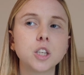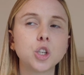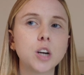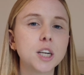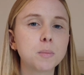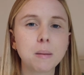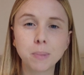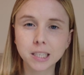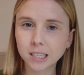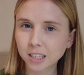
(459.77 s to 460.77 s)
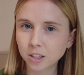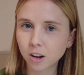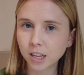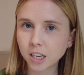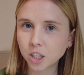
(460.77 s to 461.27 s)
stretch my business
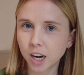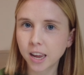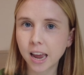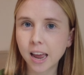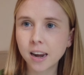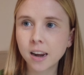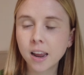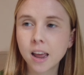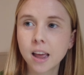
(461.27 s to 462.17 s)
knowledge again.